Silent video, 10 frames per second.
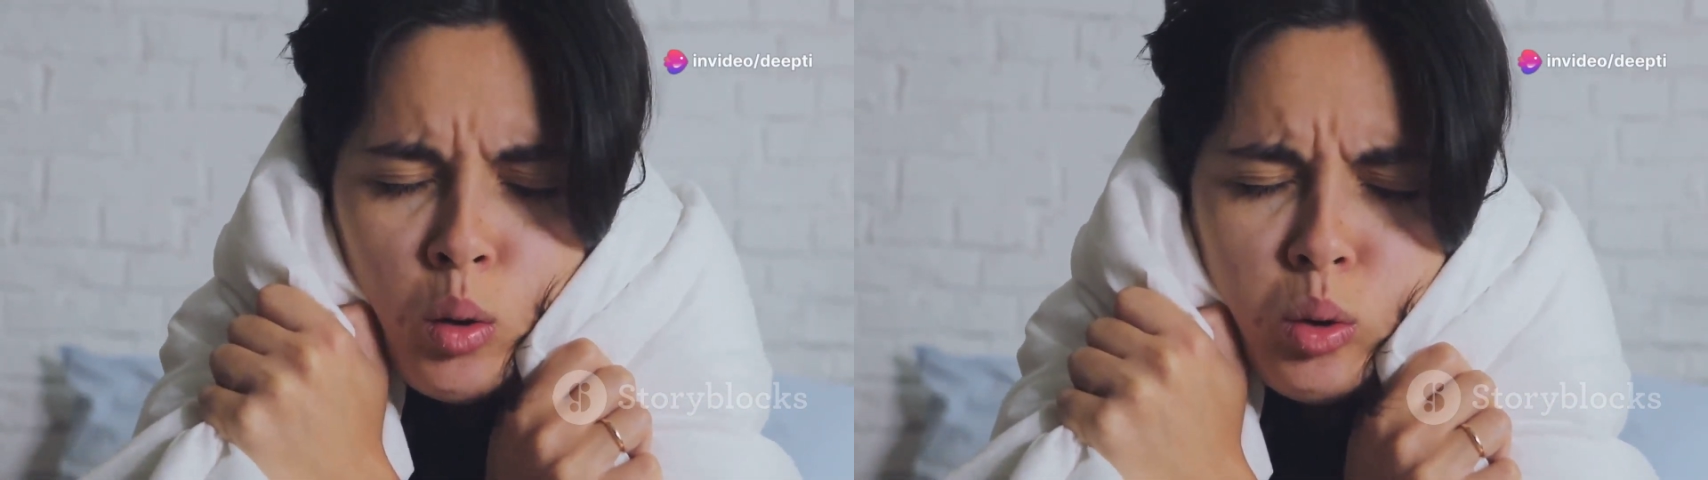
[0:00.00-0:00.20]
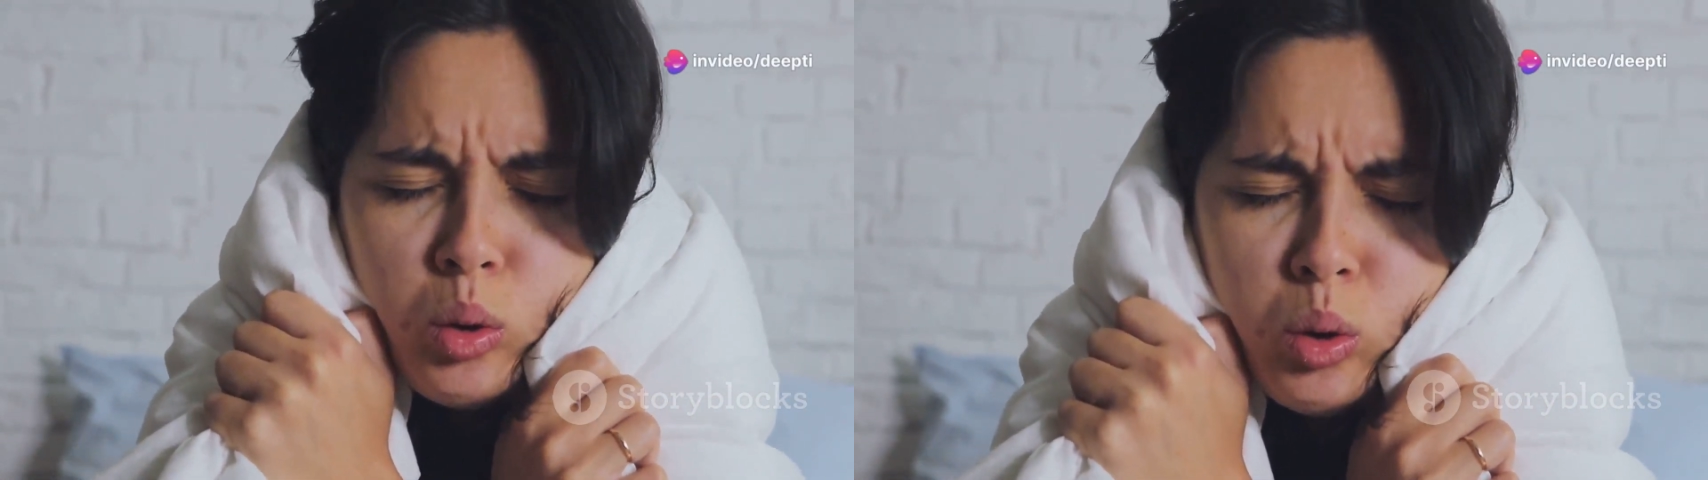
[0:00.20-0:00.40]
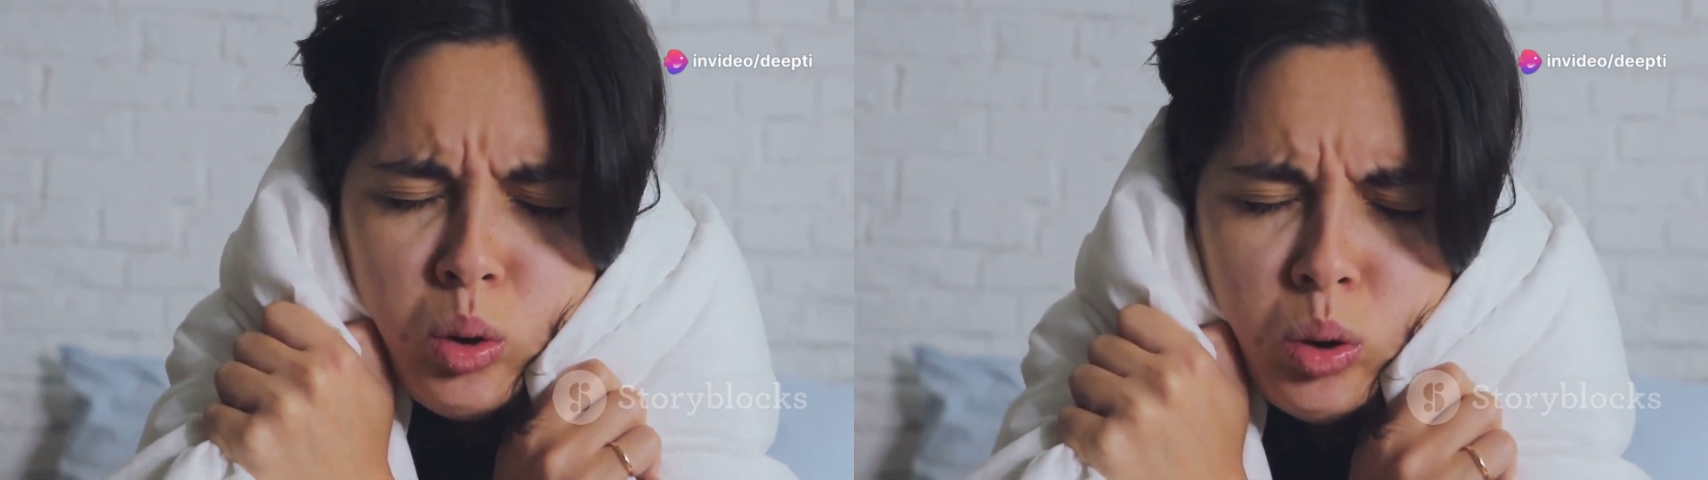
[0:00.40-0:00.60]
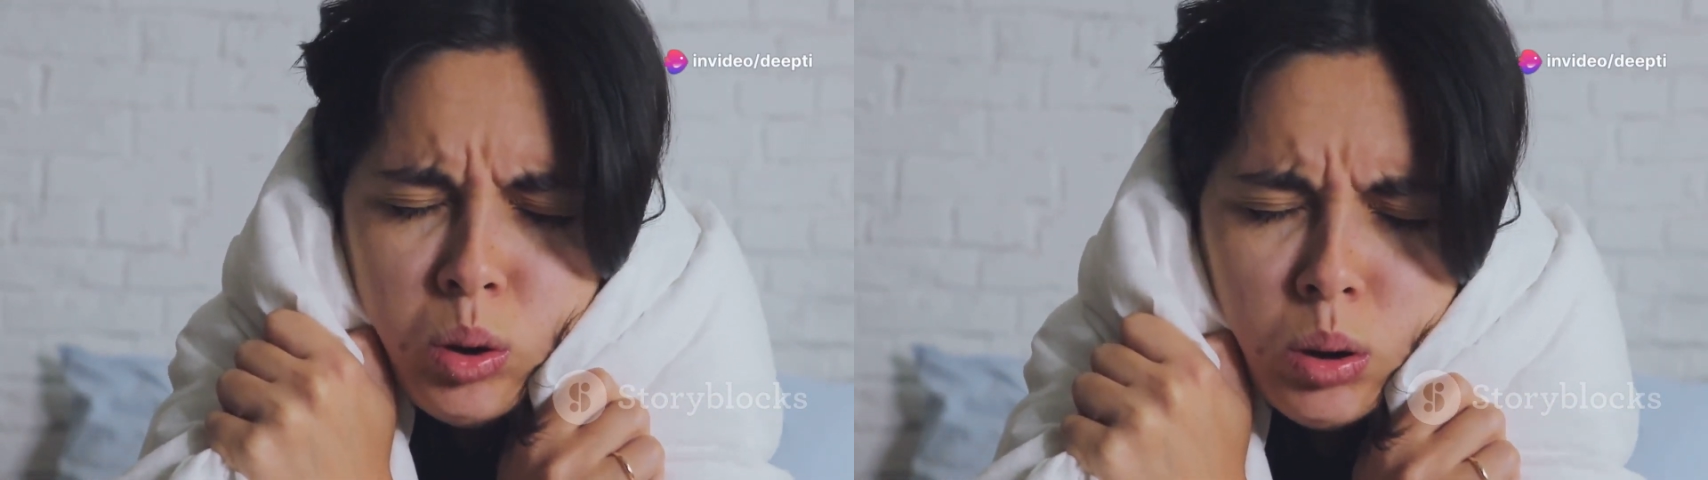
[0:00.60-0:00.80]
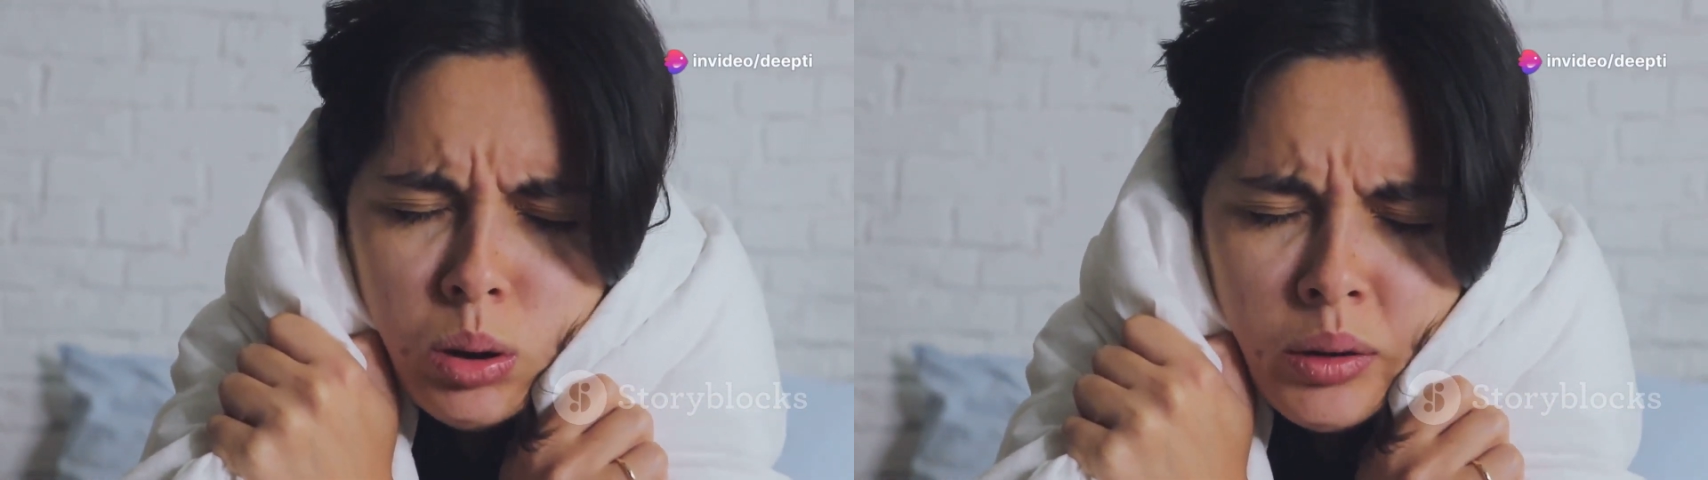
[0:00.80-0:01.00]
with a
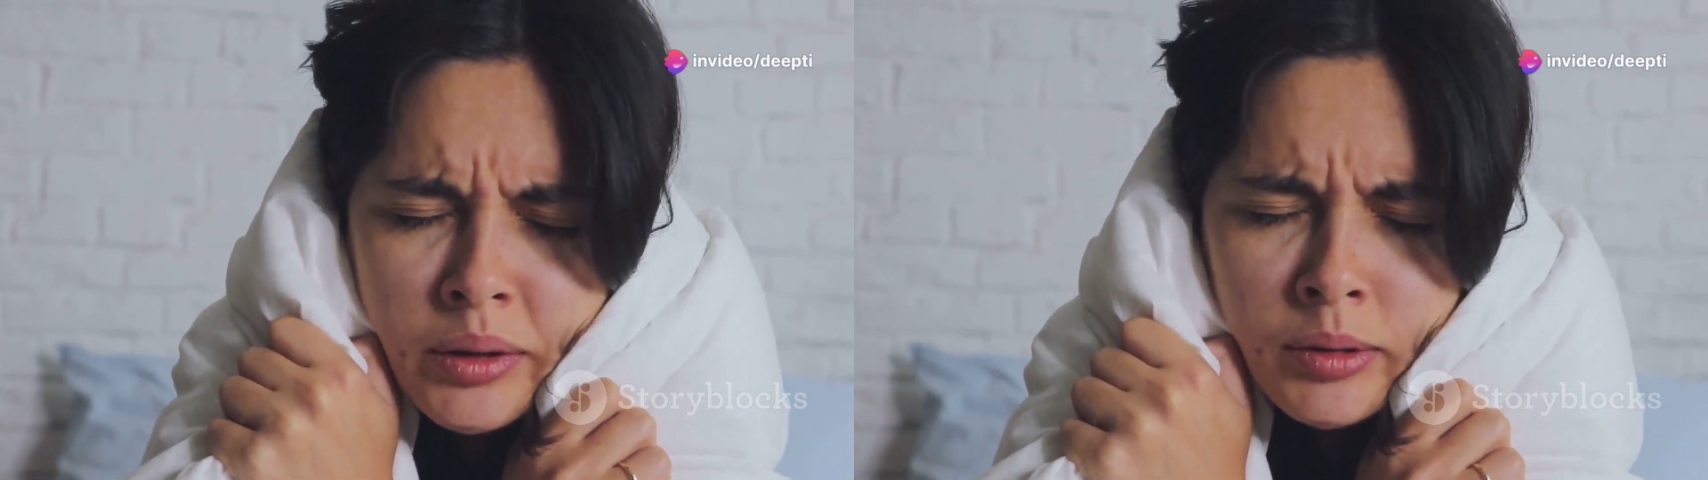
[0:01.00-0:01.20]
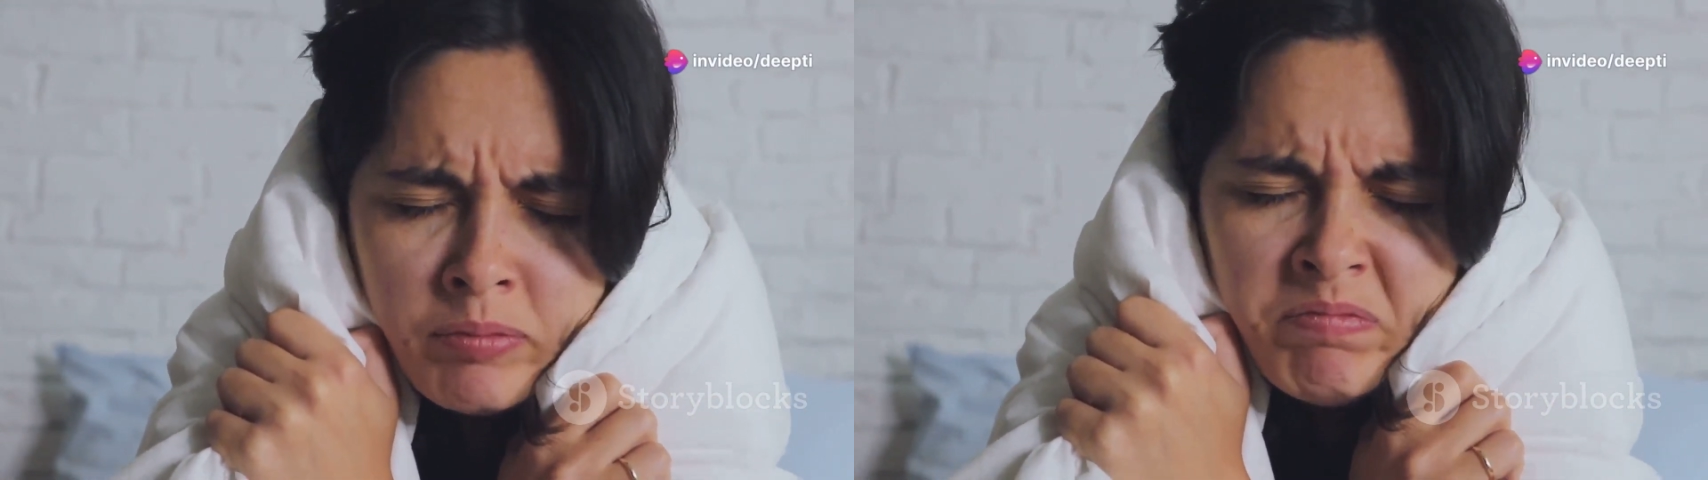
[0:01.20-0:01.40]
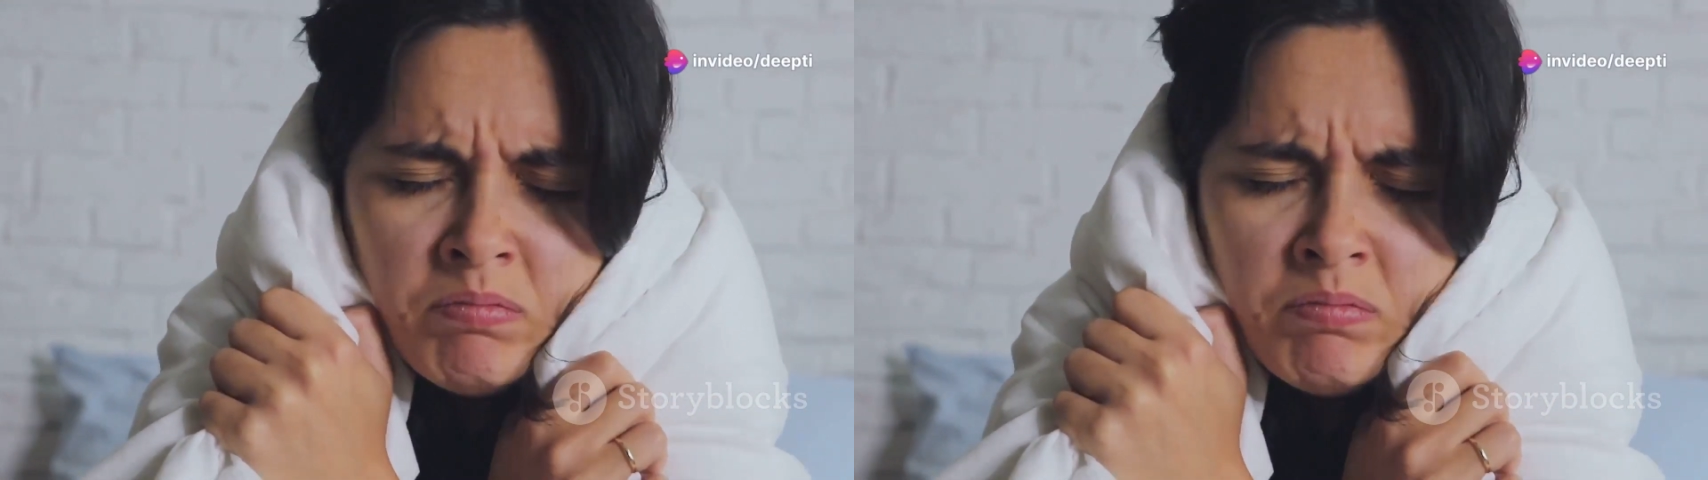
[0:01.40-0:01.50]
dental abscess